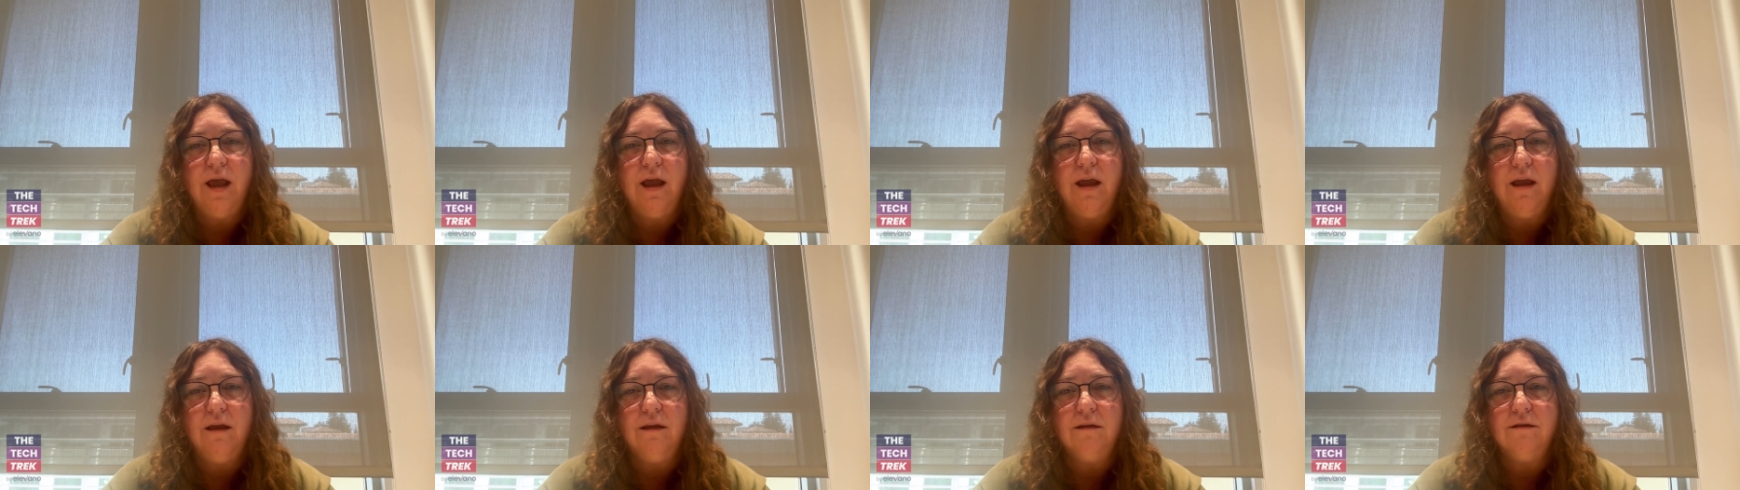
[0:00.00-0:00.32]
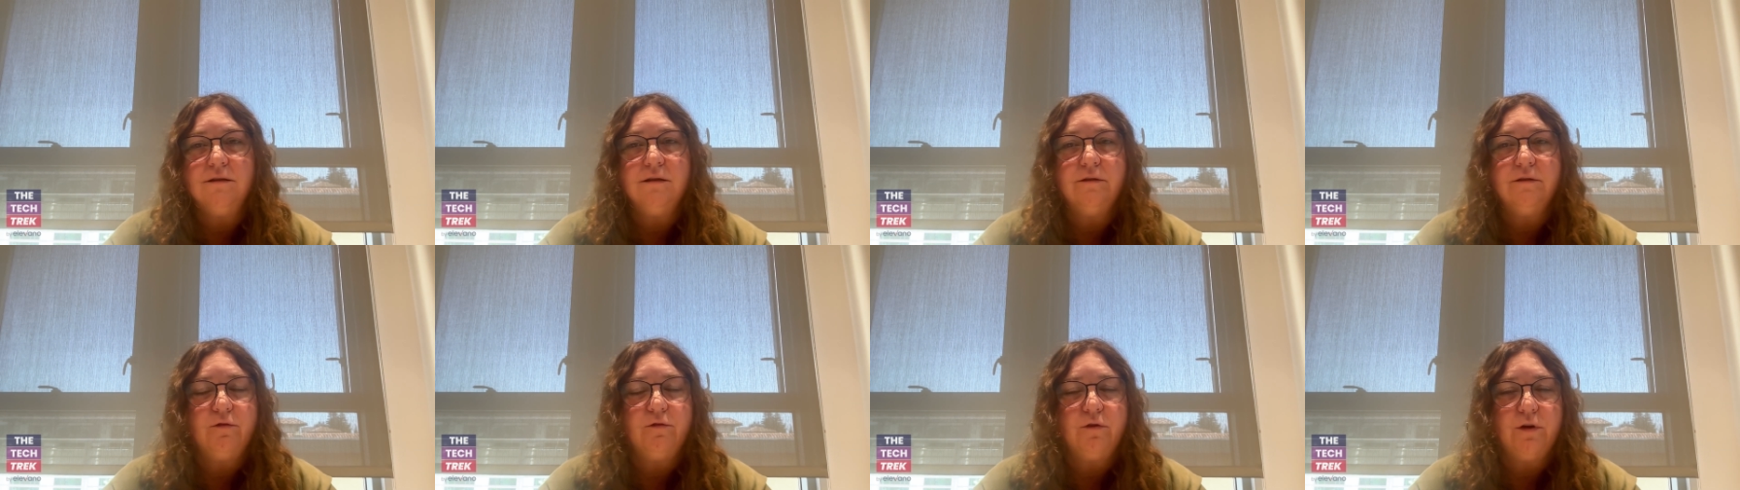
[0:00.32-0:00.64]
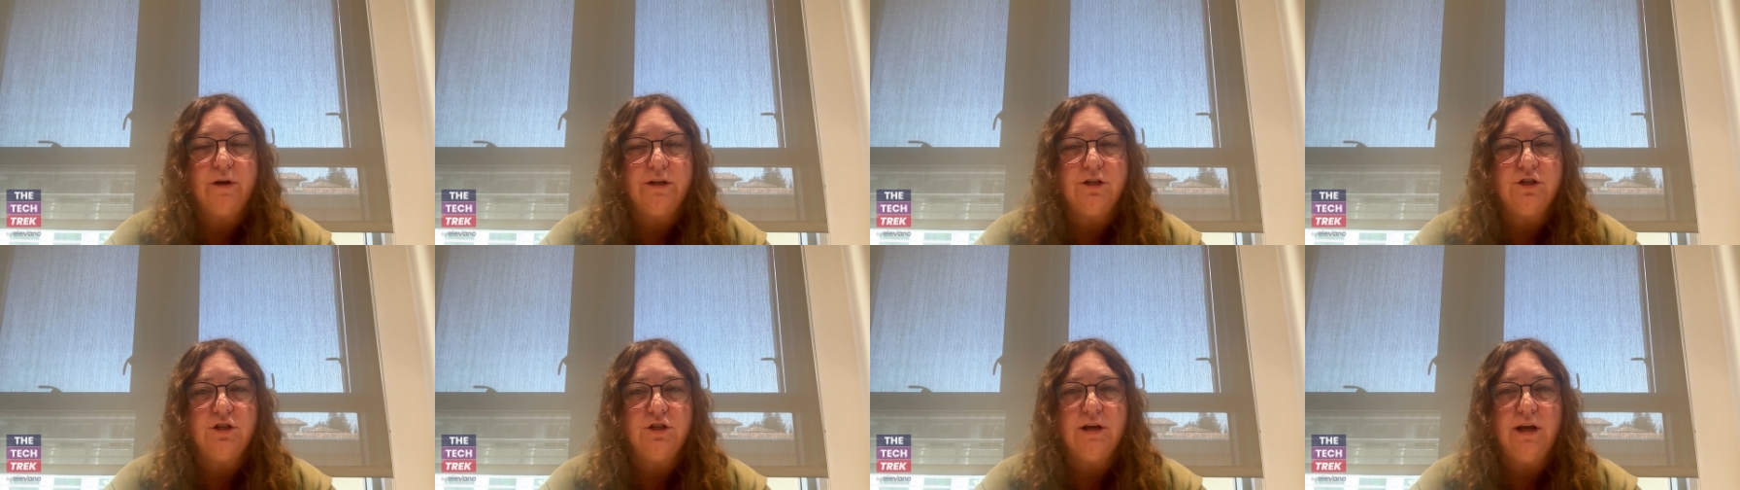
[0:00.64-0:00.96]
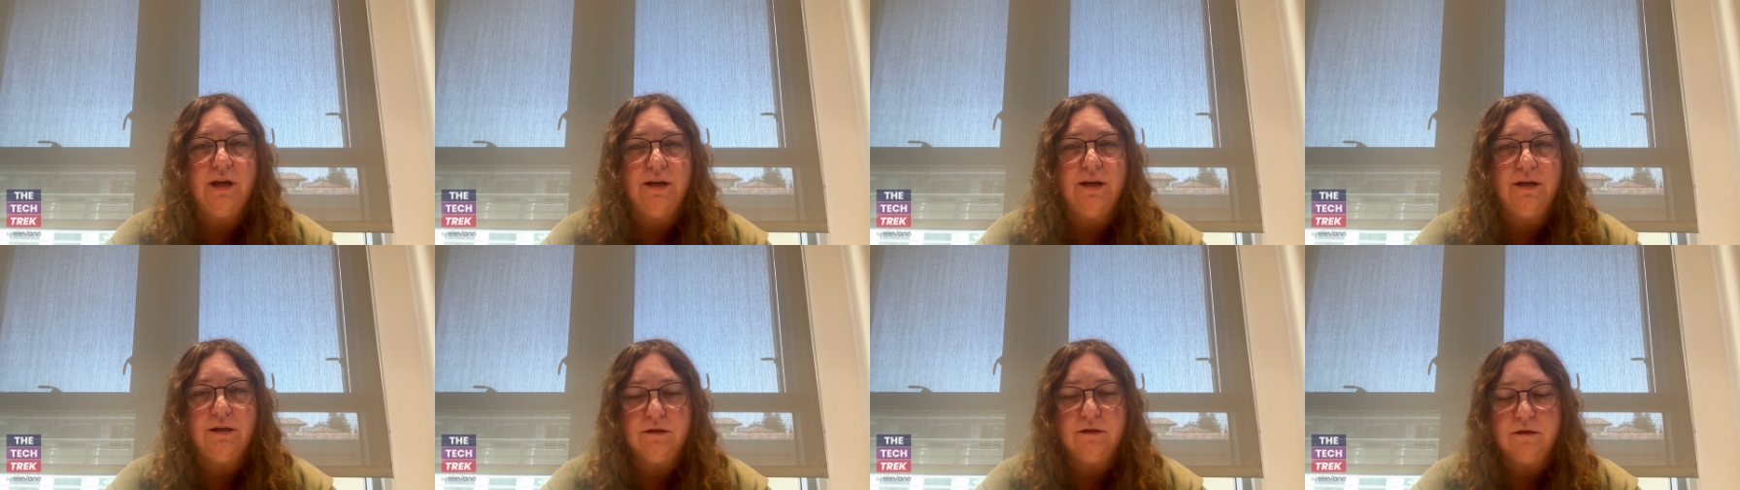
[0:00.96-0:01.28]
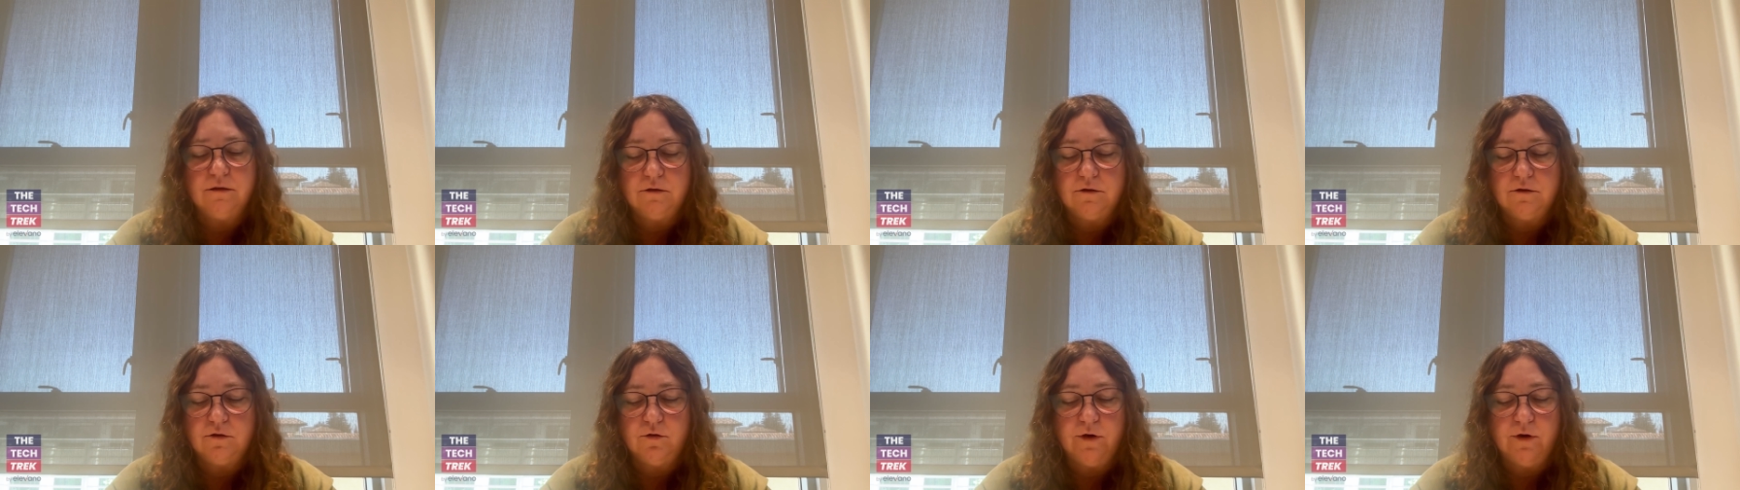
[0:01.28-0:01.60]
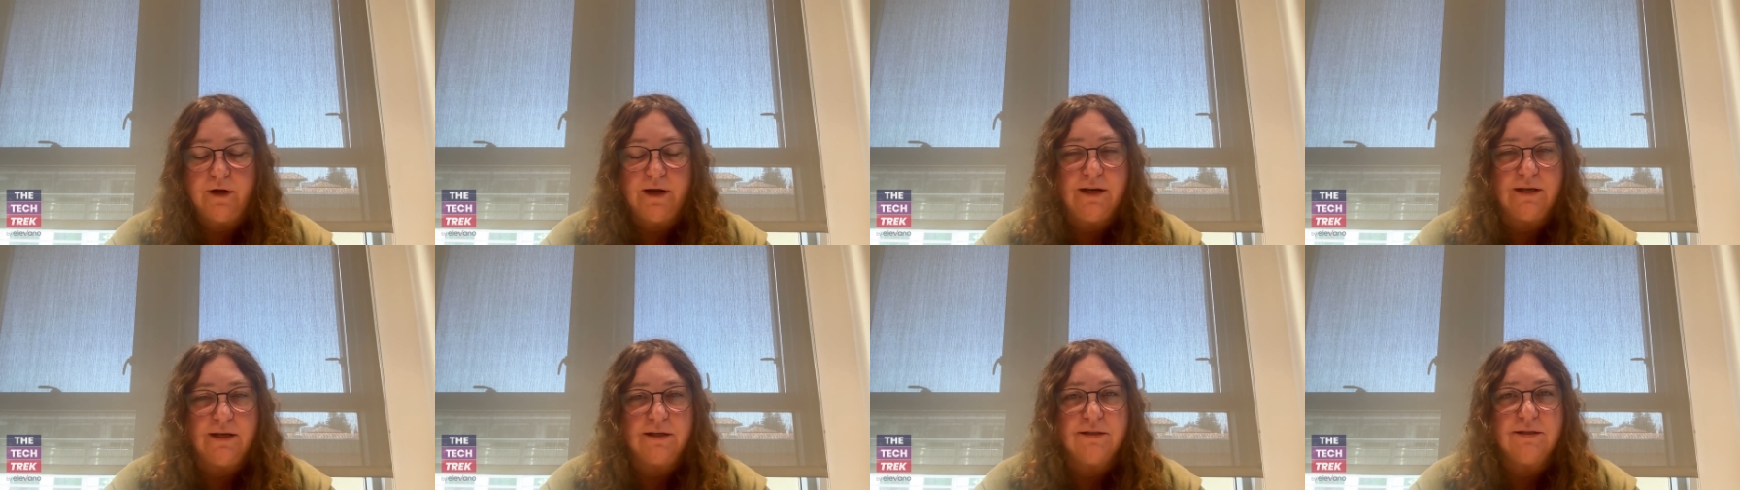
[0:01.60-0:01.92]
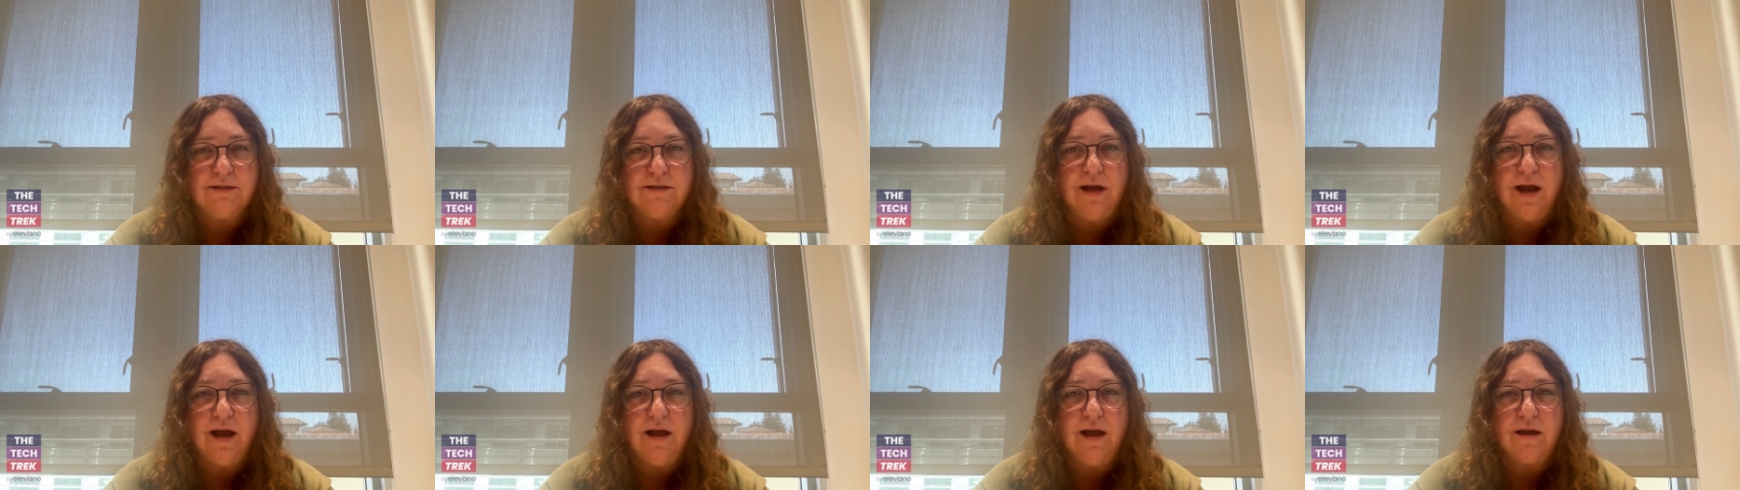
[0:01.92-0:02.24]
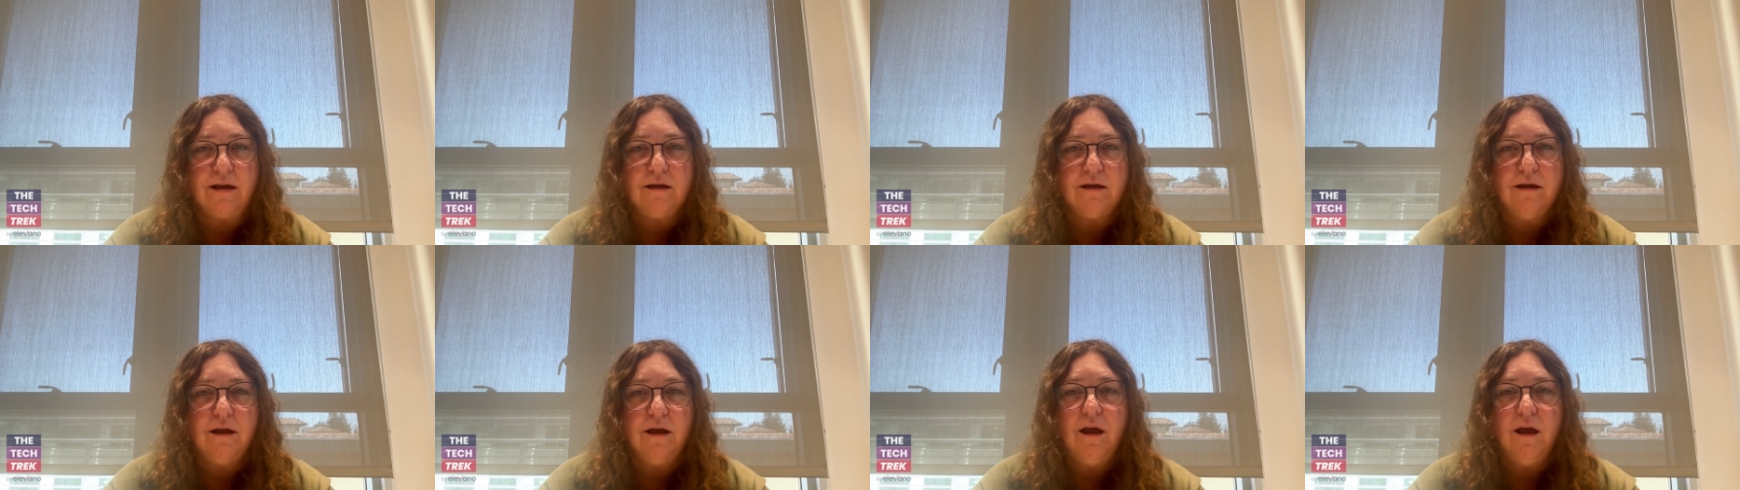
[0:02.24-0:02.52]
a differentiated training stack